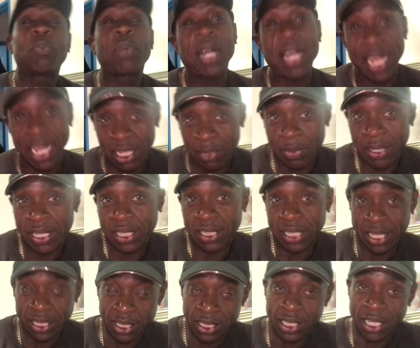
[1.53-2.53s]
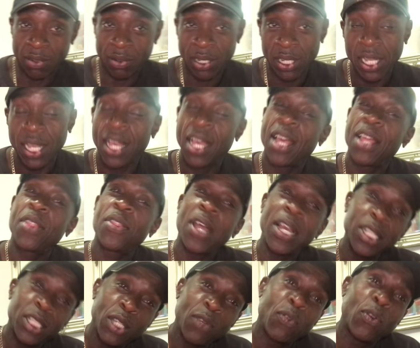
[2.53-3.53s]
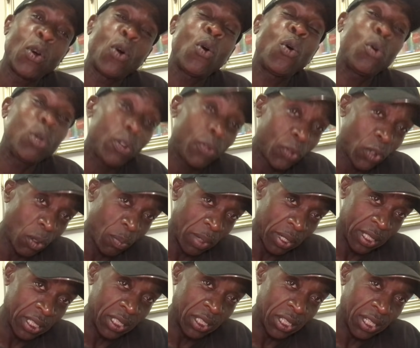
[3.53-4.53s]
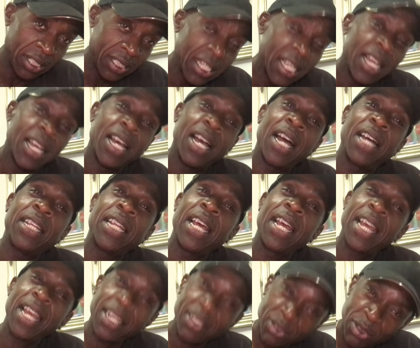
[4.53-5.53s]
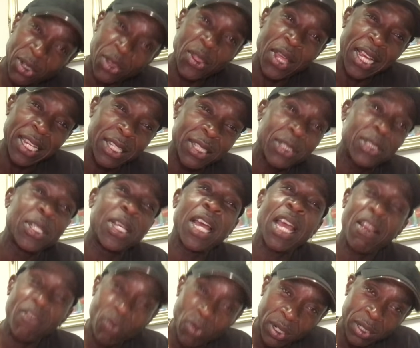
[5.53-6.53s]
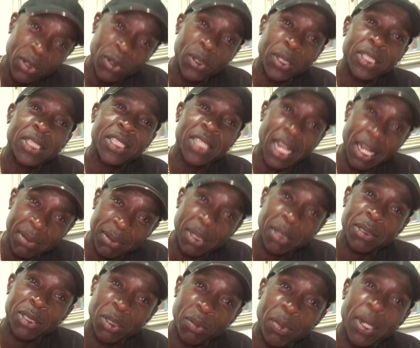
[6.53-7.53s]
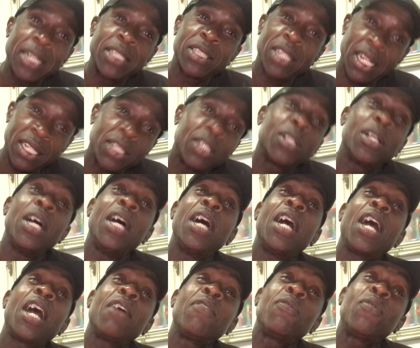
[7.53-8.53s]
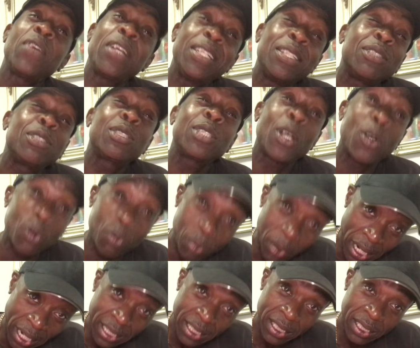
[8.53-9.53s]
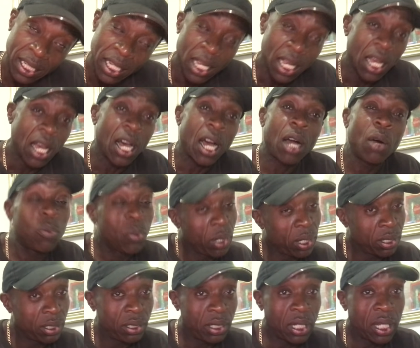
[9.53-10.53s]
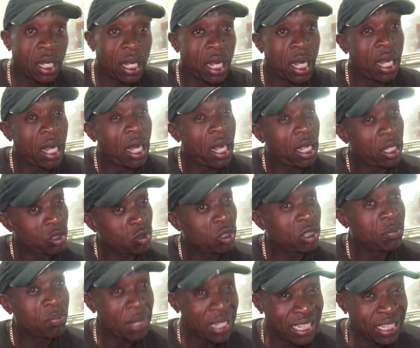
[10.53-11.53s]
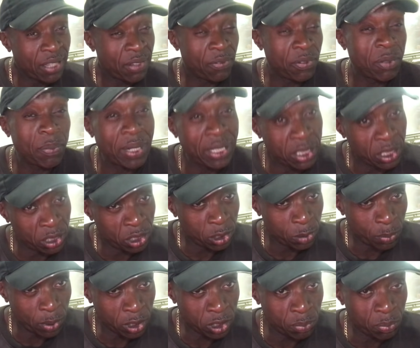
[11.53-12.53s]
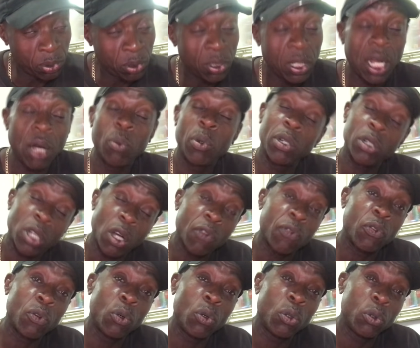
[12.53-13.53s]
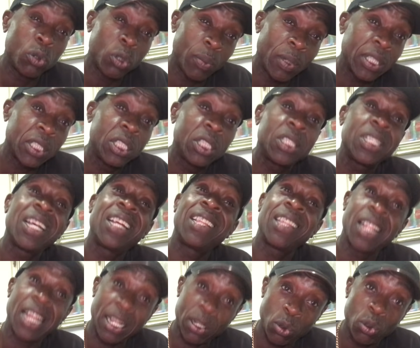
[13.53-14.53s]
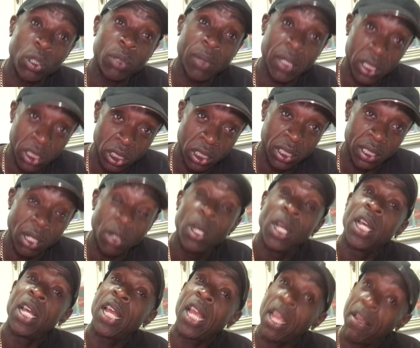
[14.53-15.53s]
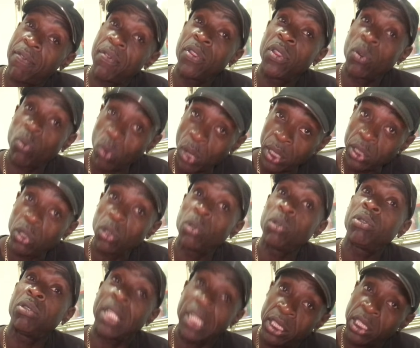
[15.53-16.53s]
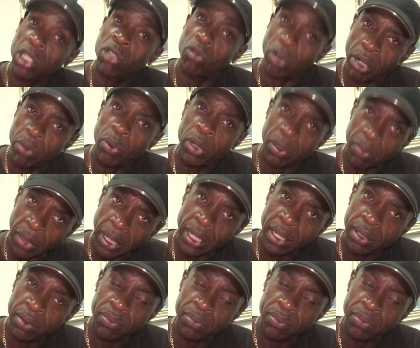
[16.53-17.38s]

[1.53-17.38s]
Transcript: By Any Means Necessary. Thank you for all of your messages, and an extra thank you to everyone who has signed up to my channel. I feel so blessed. I will answer as many of your messages as possible. I will go through all your messages and like all your messages though, even the ones who disagree with me.